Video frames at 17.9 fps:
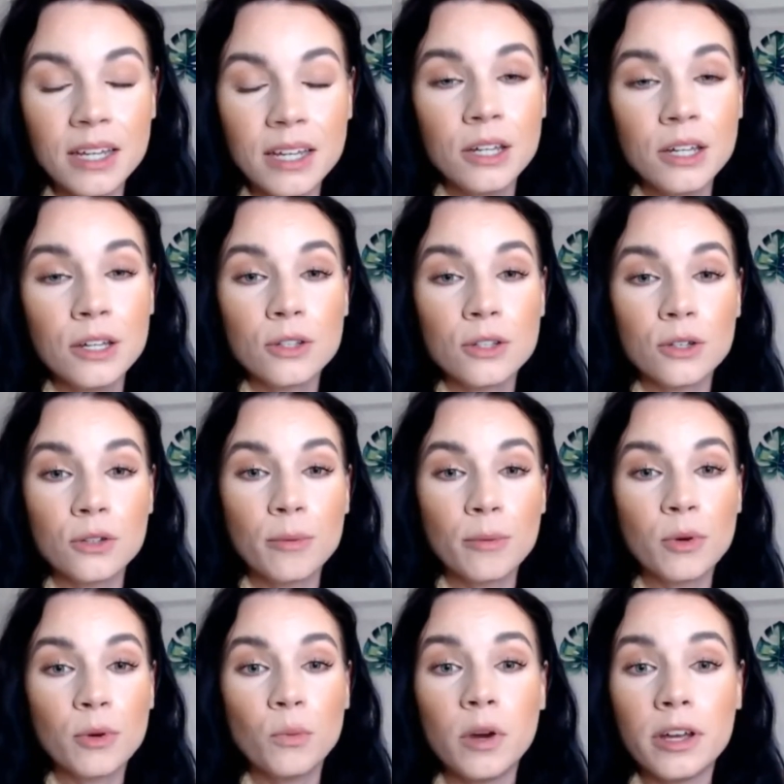So
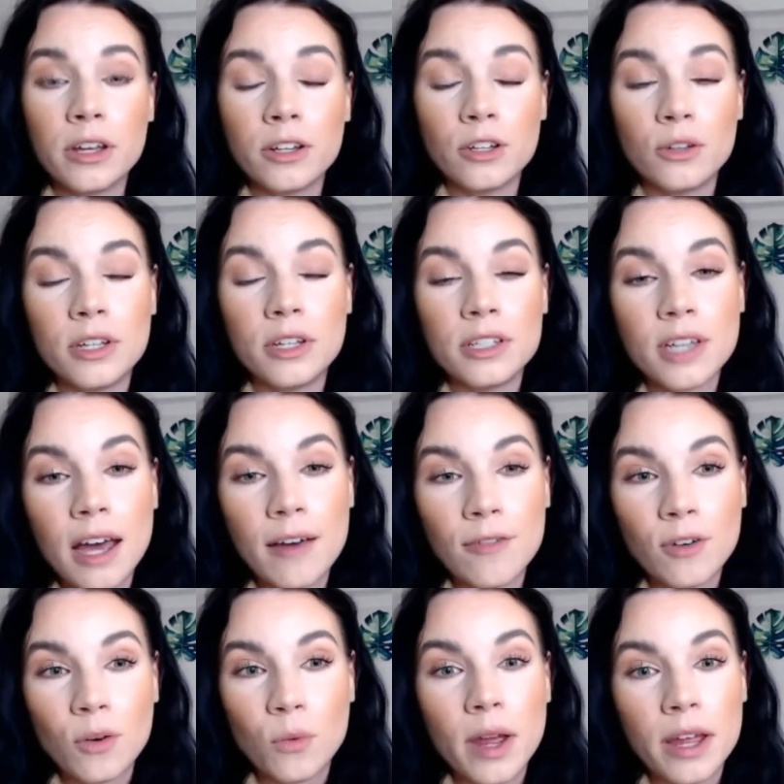number one, you need to
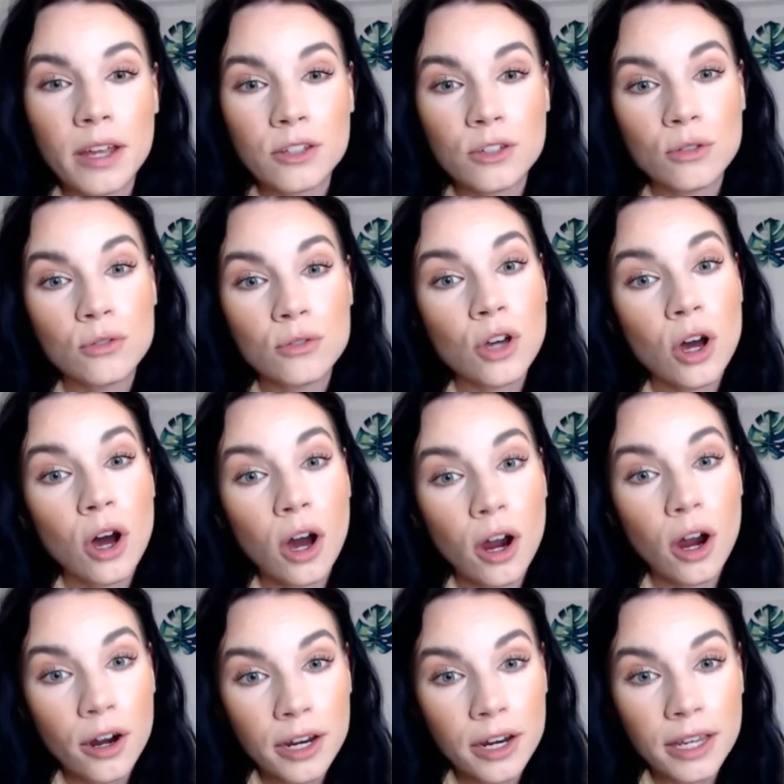have a way to
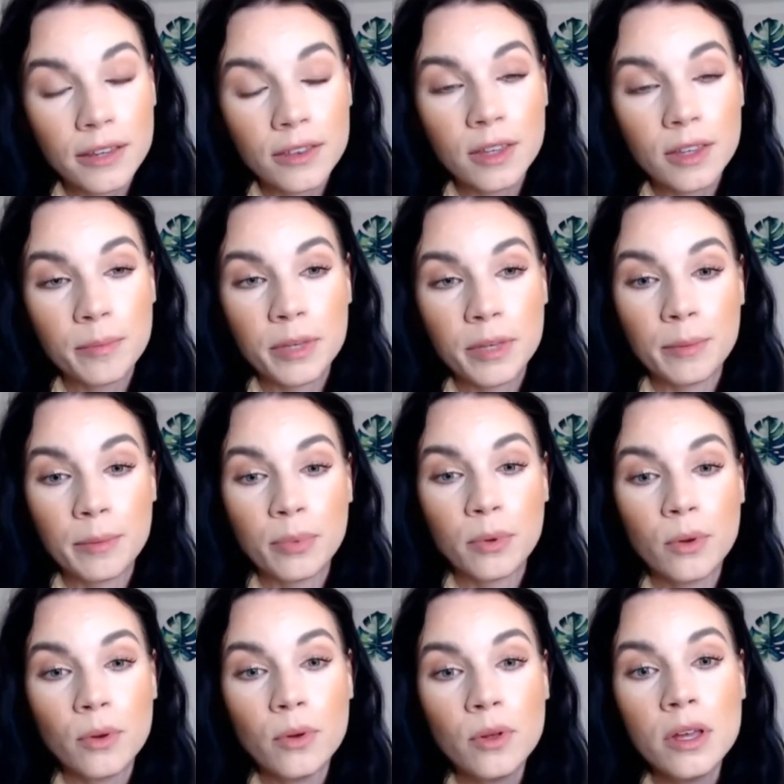target the
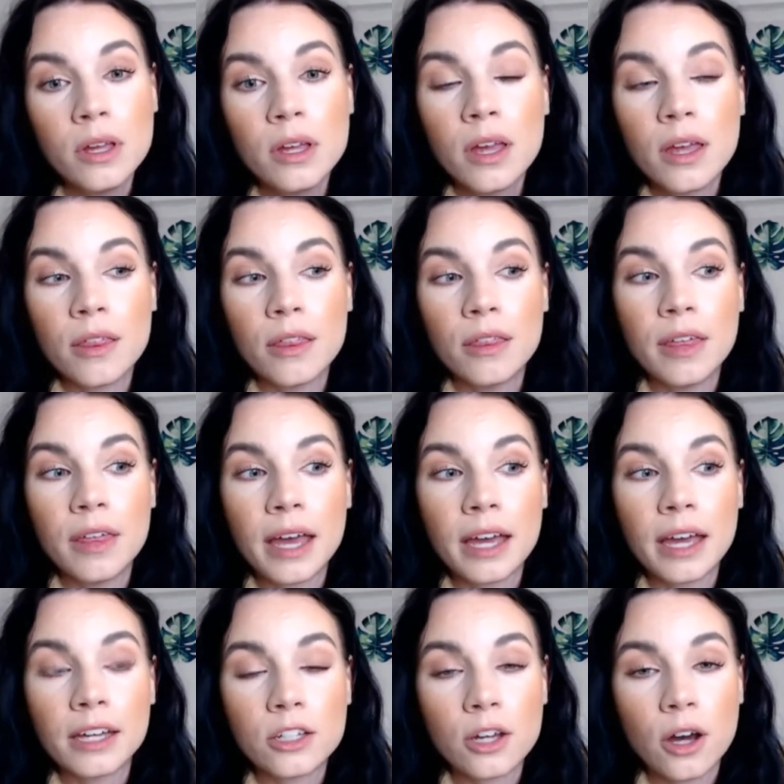people
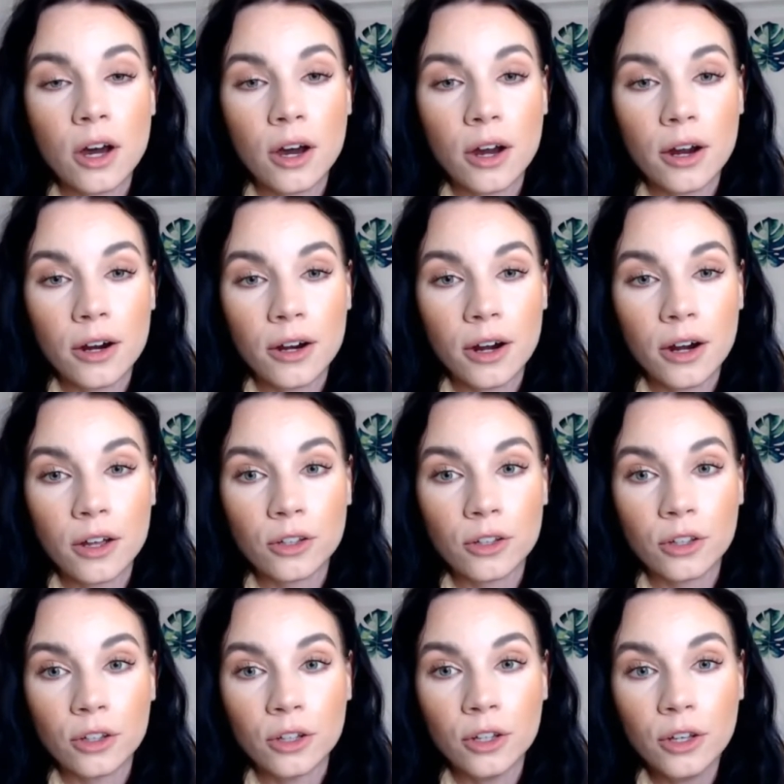that are
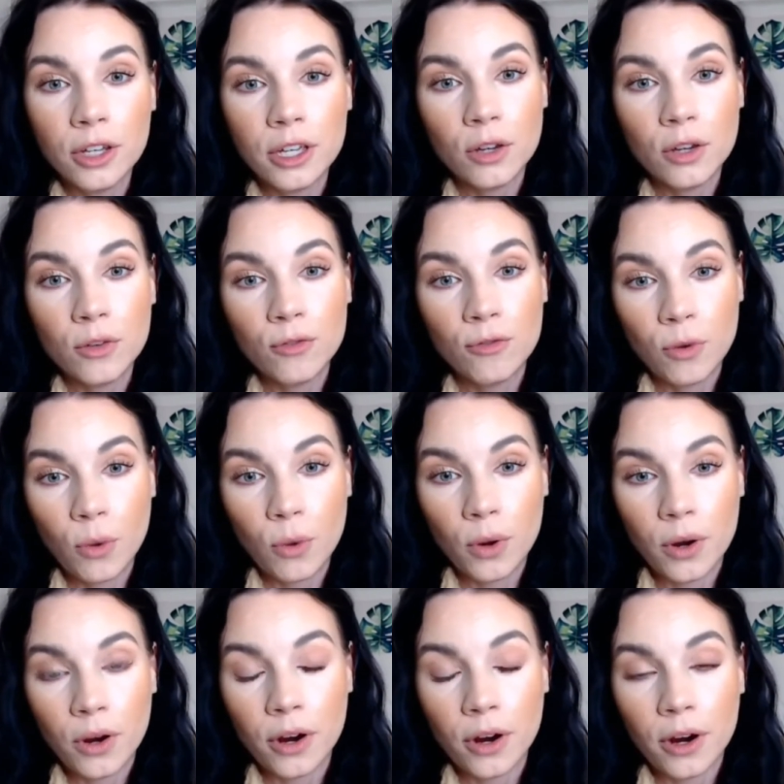looking
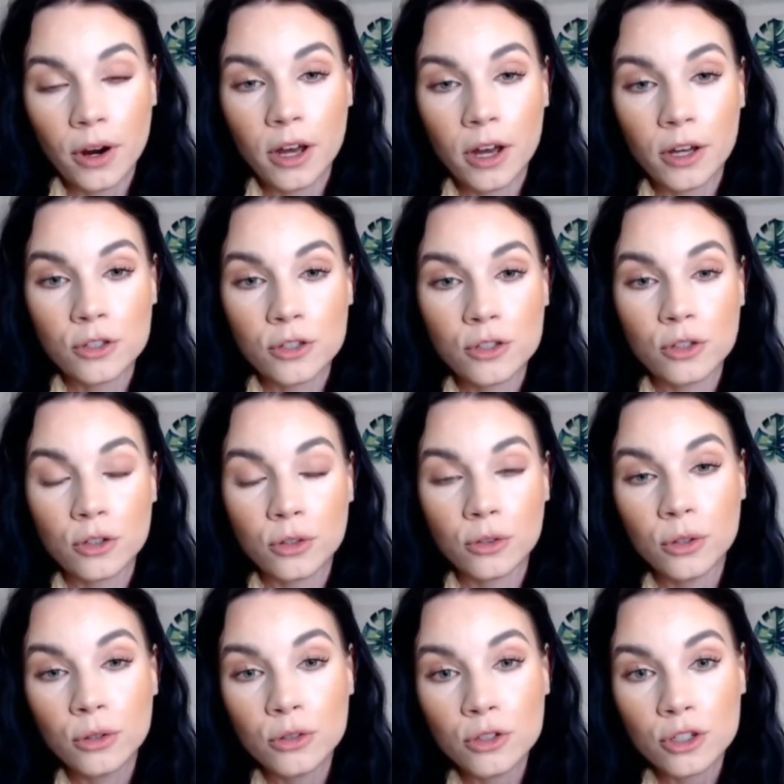for a
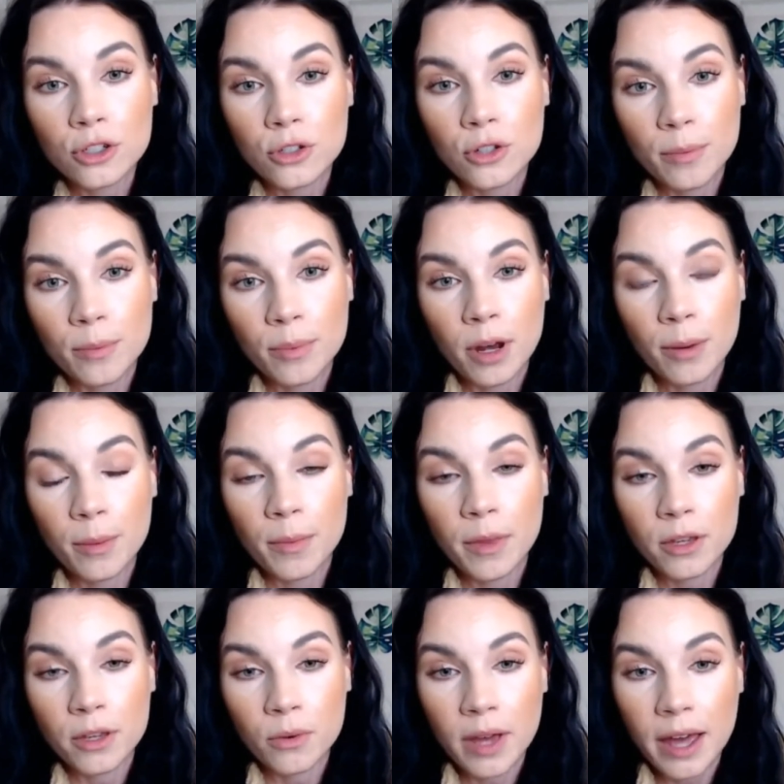solution to the problem
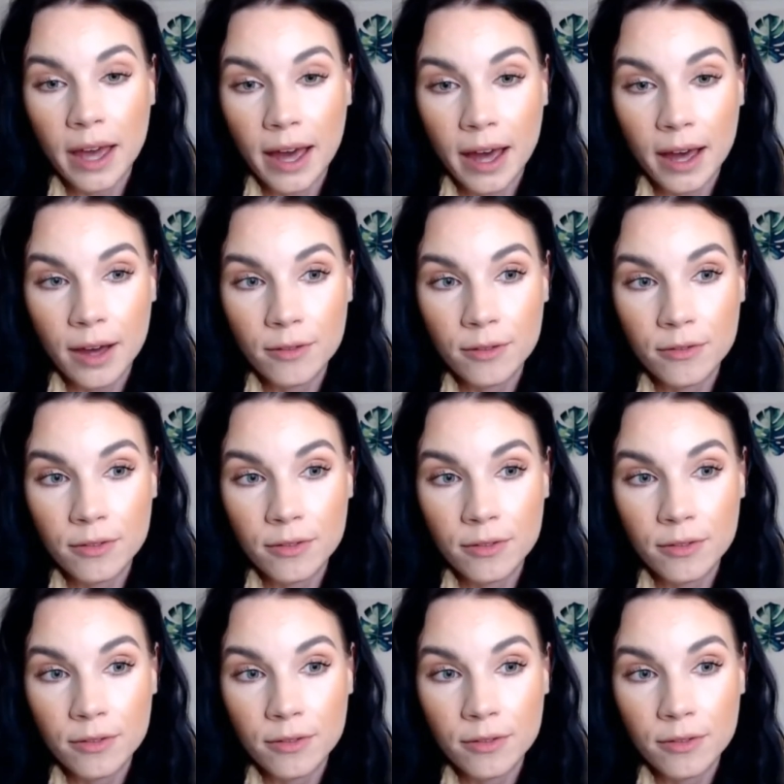that you have.